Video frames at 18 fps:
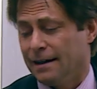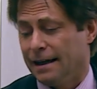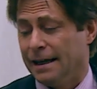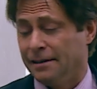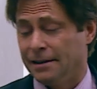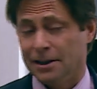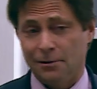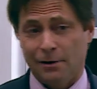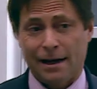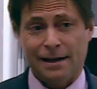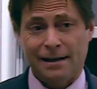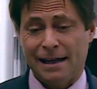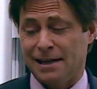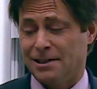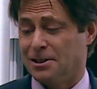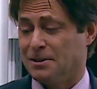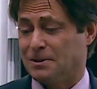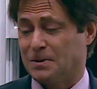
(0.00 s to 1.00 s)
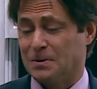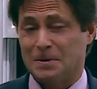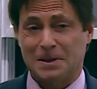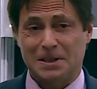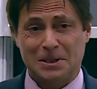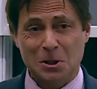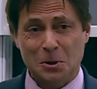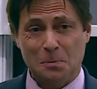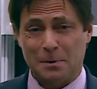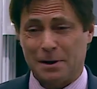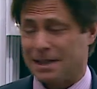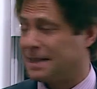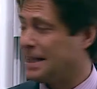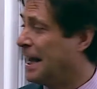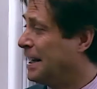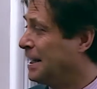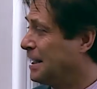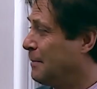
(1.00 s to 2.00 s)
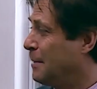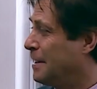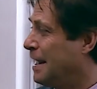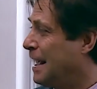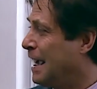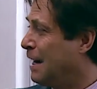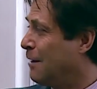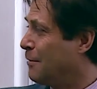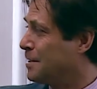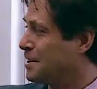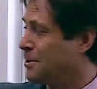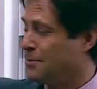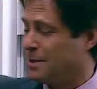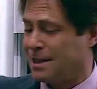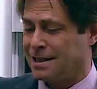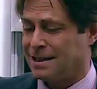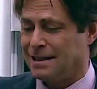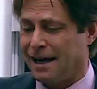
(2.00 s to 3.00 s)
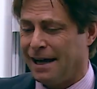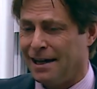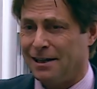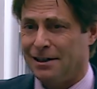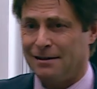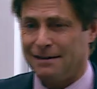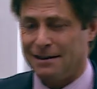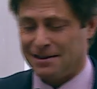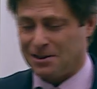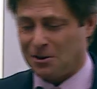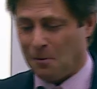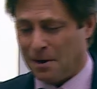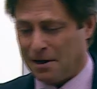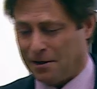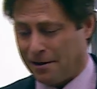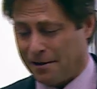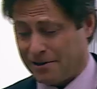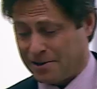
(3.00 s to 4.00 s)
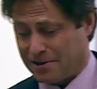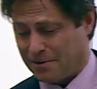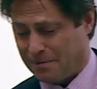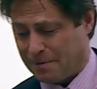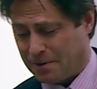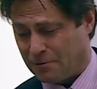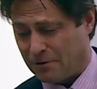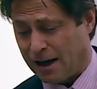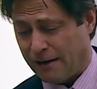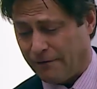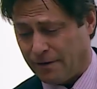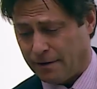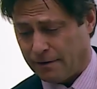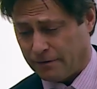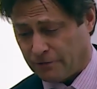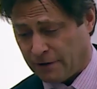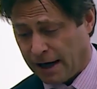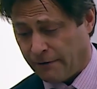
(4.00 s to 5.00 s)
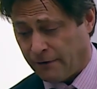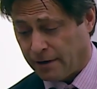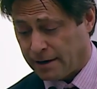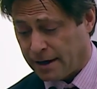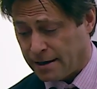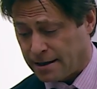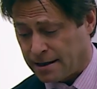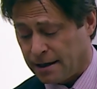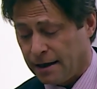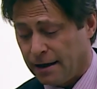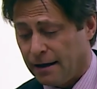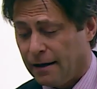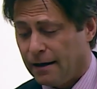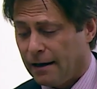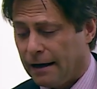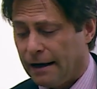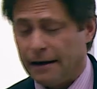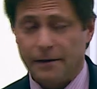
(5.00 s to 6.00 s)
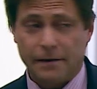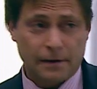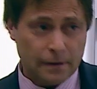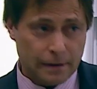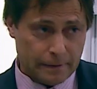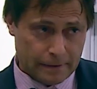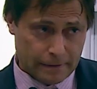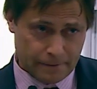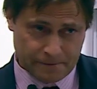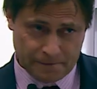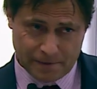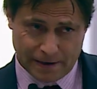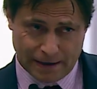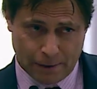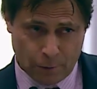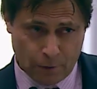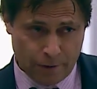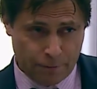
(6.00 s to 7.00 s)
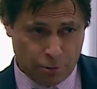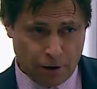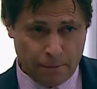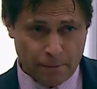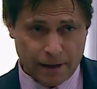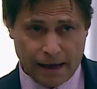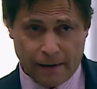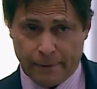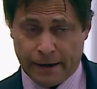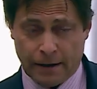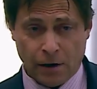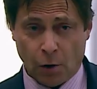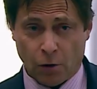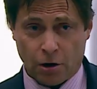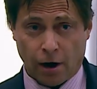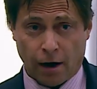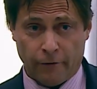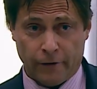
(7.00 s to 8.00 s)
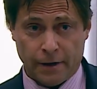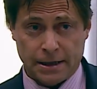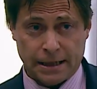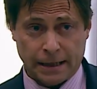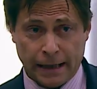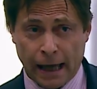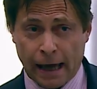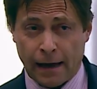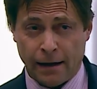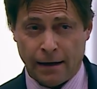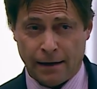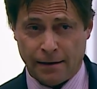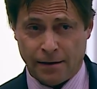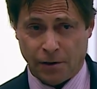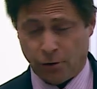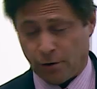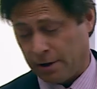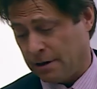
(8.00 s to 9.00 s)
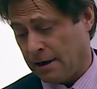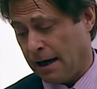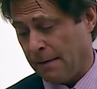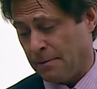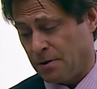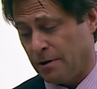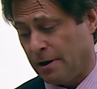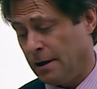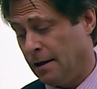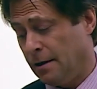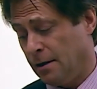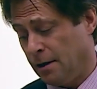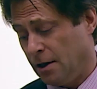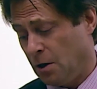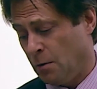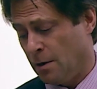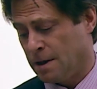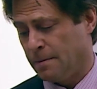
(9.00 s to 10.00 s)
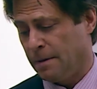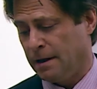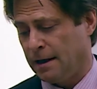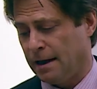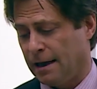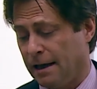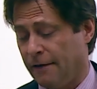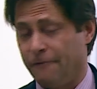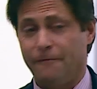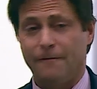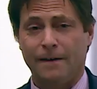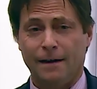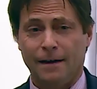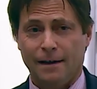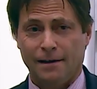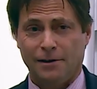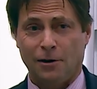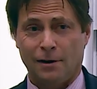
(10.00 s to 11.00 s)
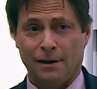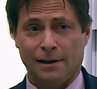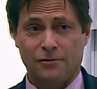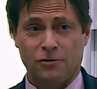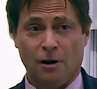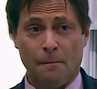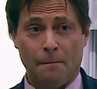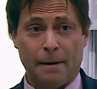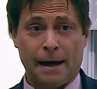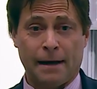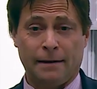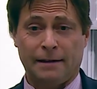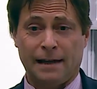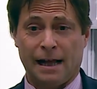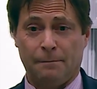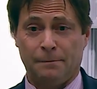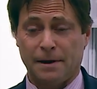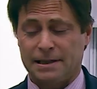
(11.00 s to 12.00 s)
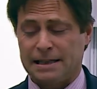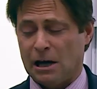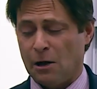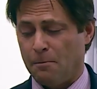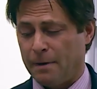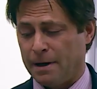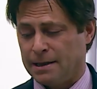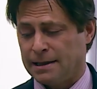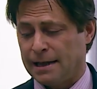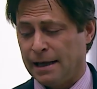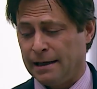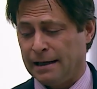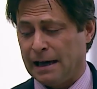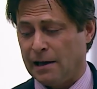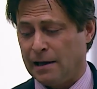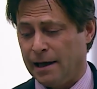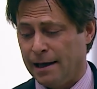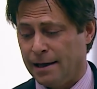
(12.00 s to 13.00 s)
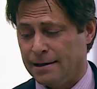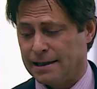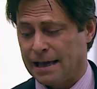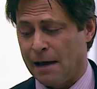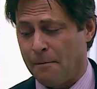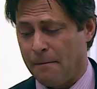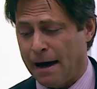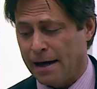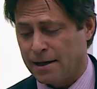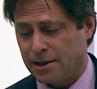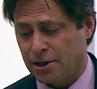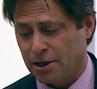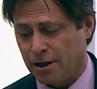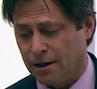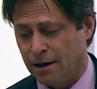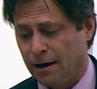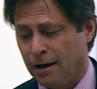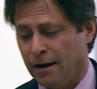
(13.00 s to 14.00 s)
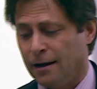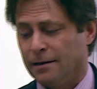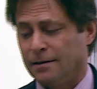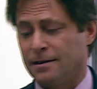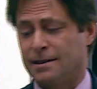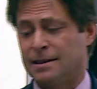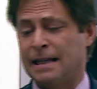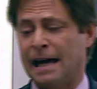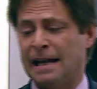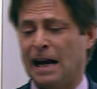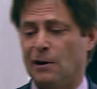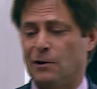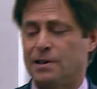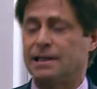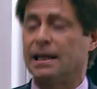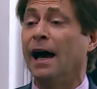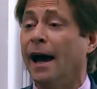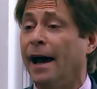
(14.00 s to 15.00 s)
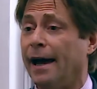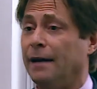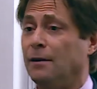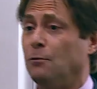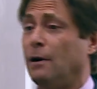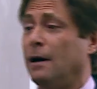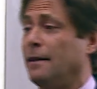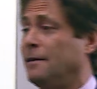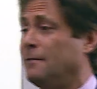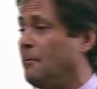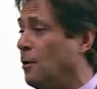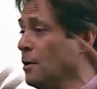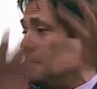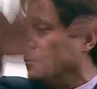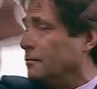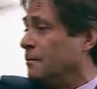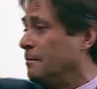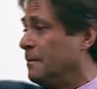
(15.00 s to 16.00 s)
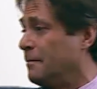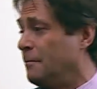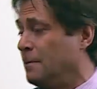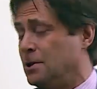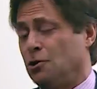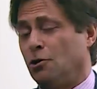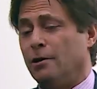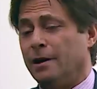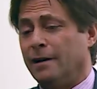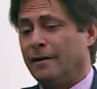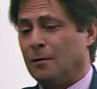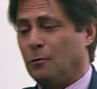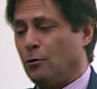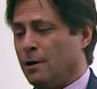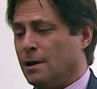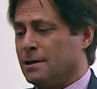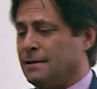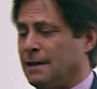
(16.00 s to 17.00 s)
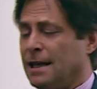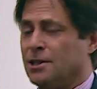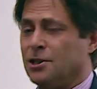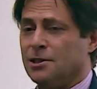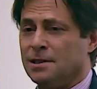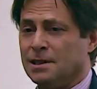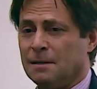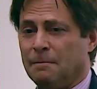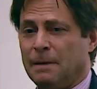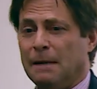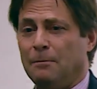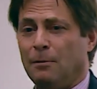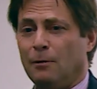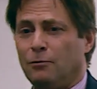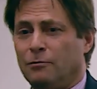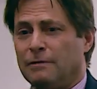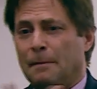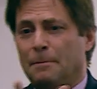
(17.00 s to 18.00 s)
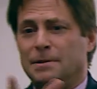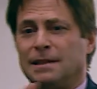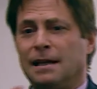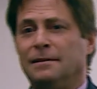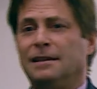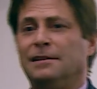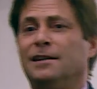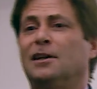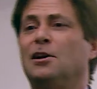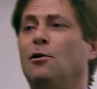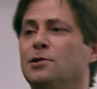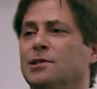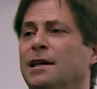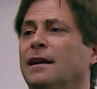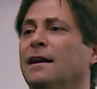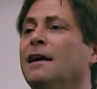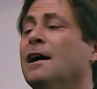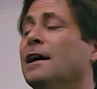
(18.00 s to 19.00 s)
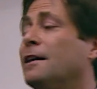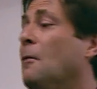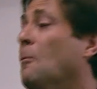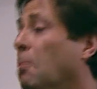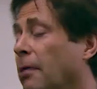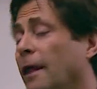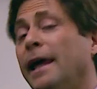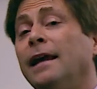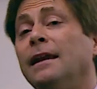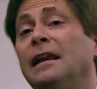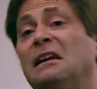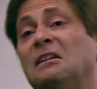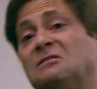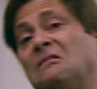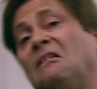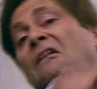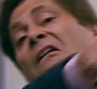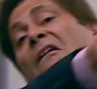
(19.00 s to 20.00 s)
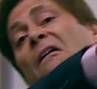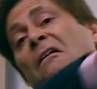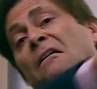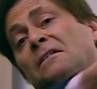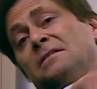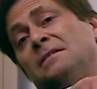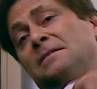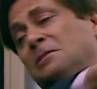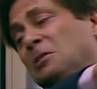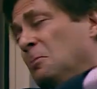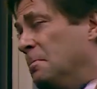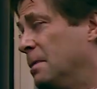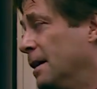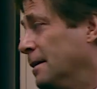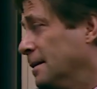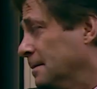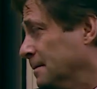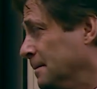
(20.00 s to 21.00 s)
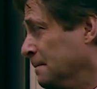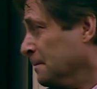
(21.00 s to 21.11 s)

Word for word: in the United Nations. It was super exciting to be there with Susi Snyder and so many others who've been driving, driving this. Uh, there would probably have been no coverage again in the New York Times or any US media if Donald Trump hadn't helped us out by sending out his ambassador to stand outside while the majority of the world's nations and people were represented negotiating, complaining. It's, oh, this is stupid.